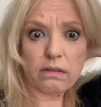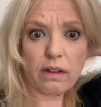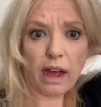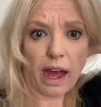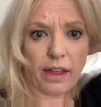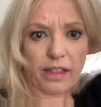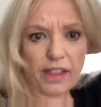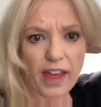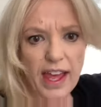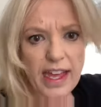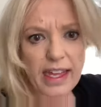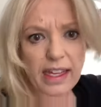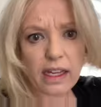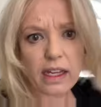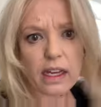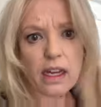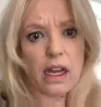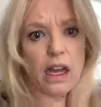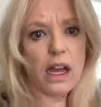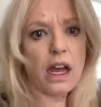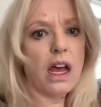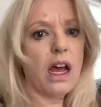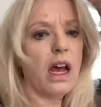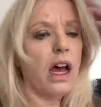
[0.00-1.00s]
I think.
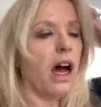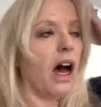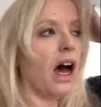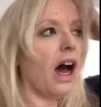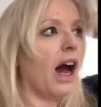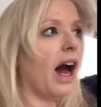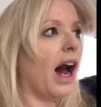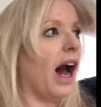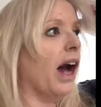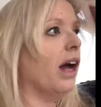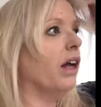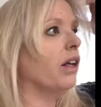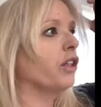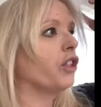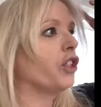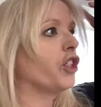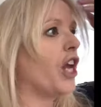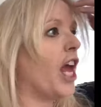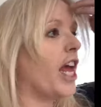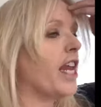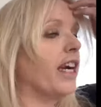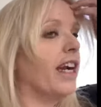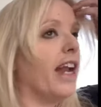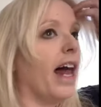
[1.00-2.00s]
Uh, she
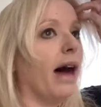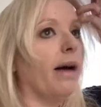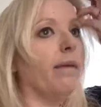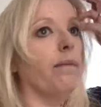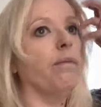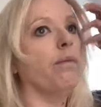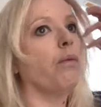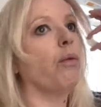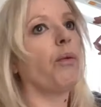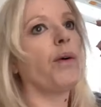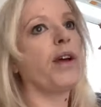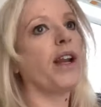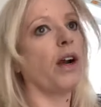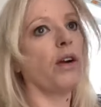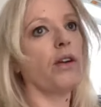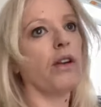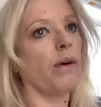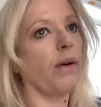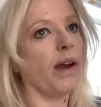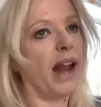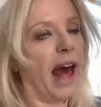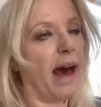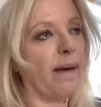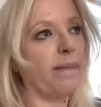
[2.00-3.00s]
ended up, we don't know
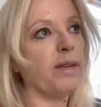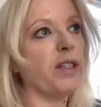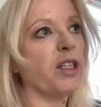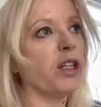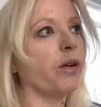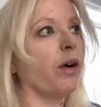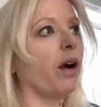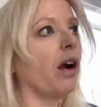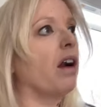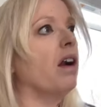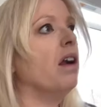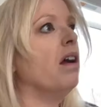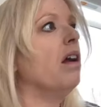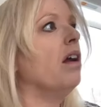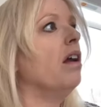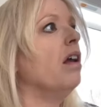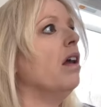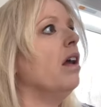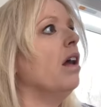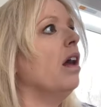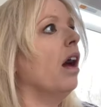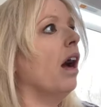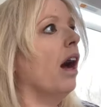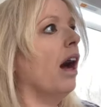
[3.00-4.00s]
what happened to her.
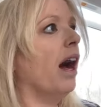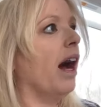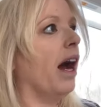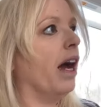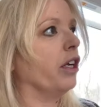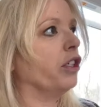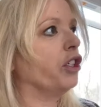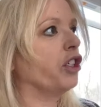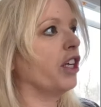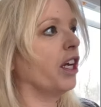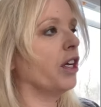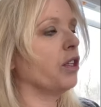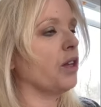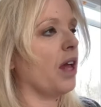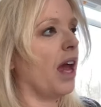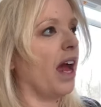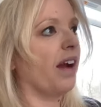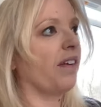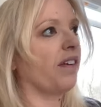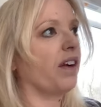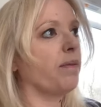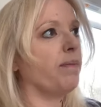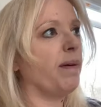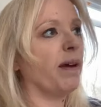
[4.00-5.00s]
Uh, she is
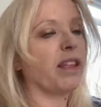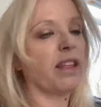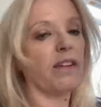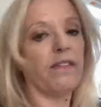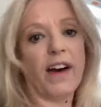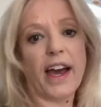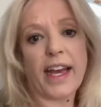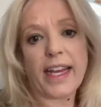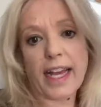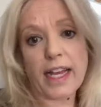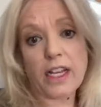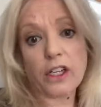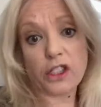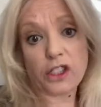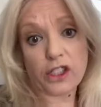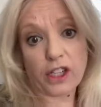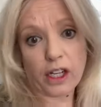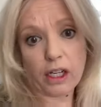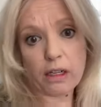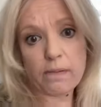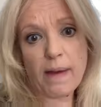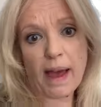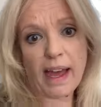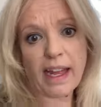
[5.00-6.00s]
every bit the Viking
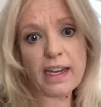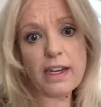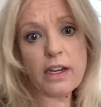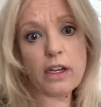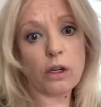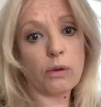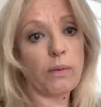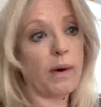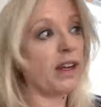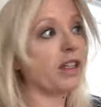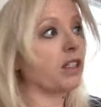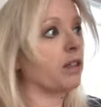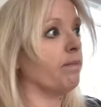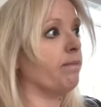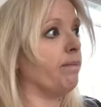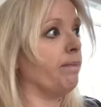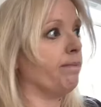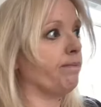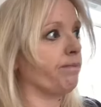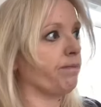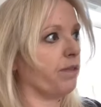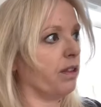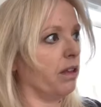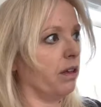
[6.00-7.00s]
shield maiden who went to,
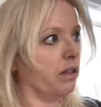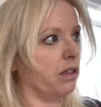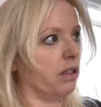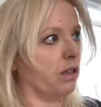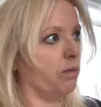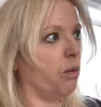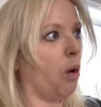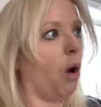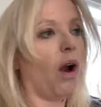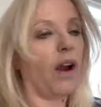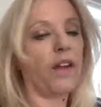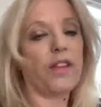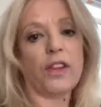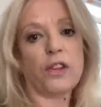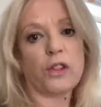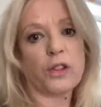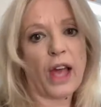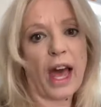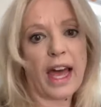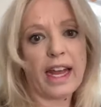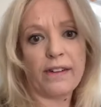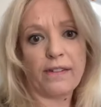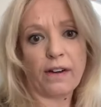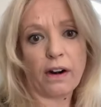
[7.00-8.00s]
to, to war at the
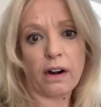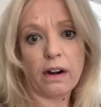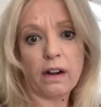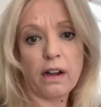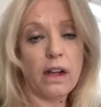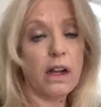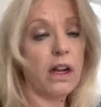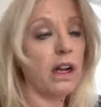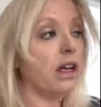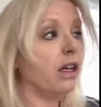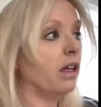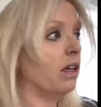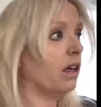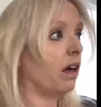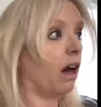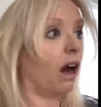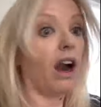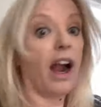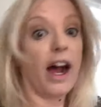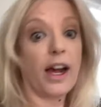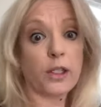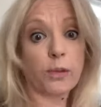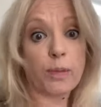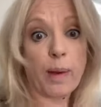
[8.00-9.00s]
side of her, her
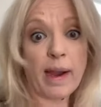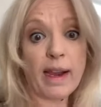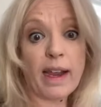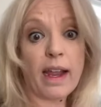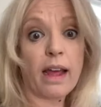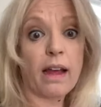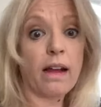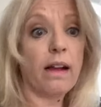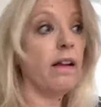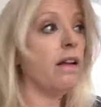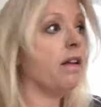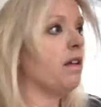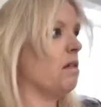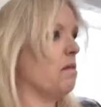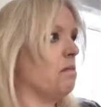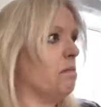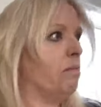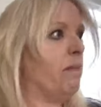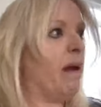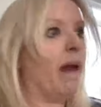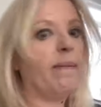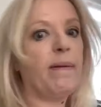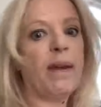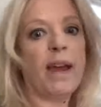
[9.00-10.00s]
husband,
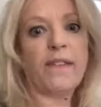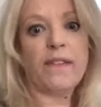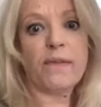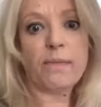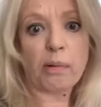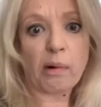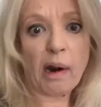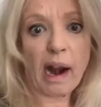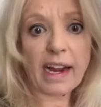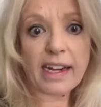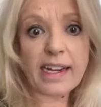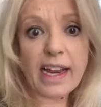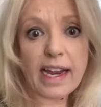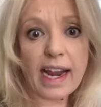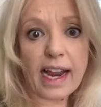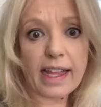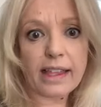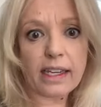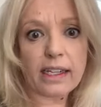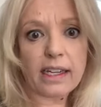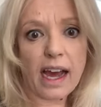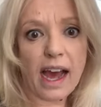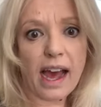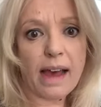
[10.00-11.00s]
maybe even pregnant at
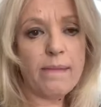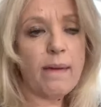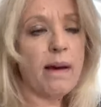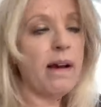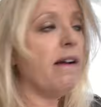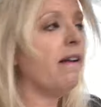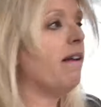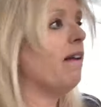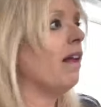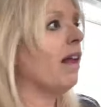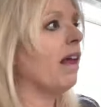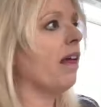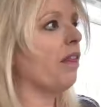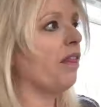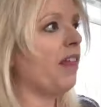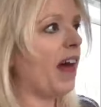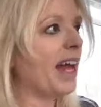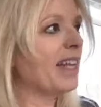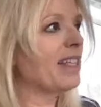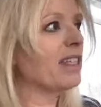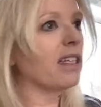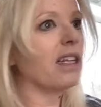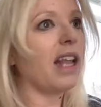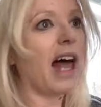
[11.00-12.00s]
the time.
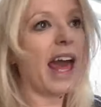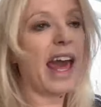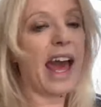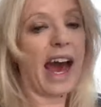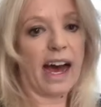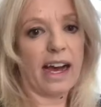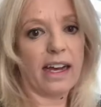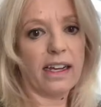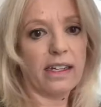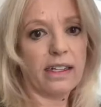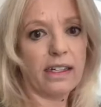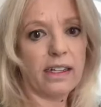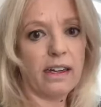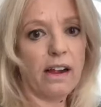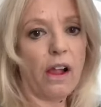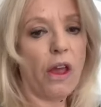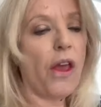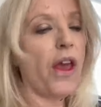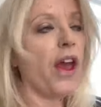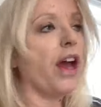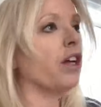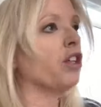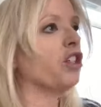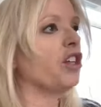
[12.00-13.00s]
That's Leia.
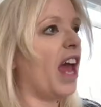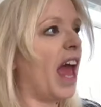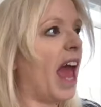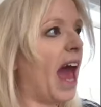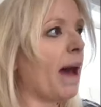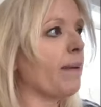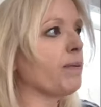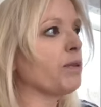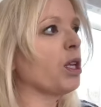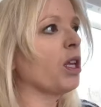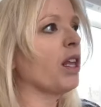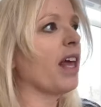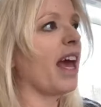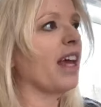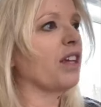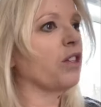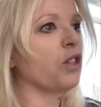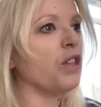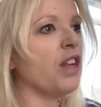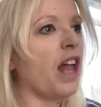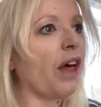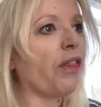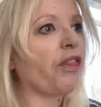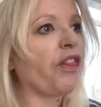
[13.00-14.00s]
She absolutely
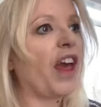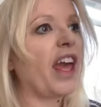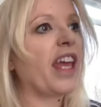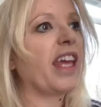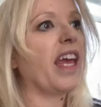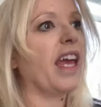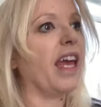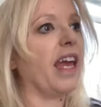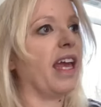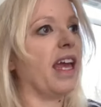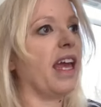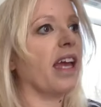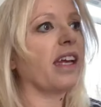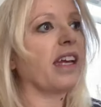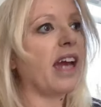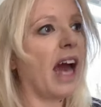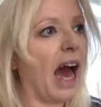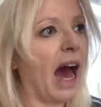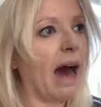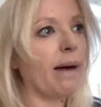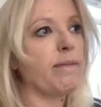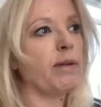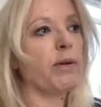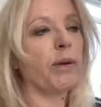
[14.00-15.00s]
has nothing in
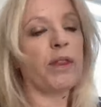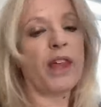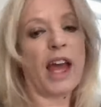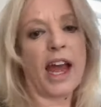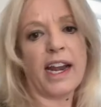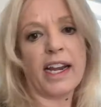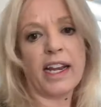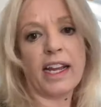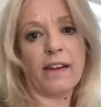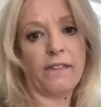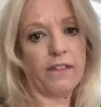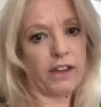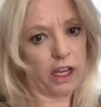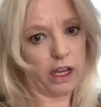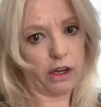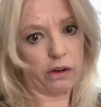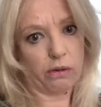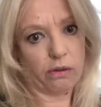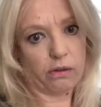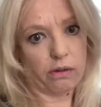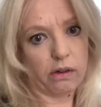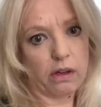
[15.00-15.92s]
common with any of you.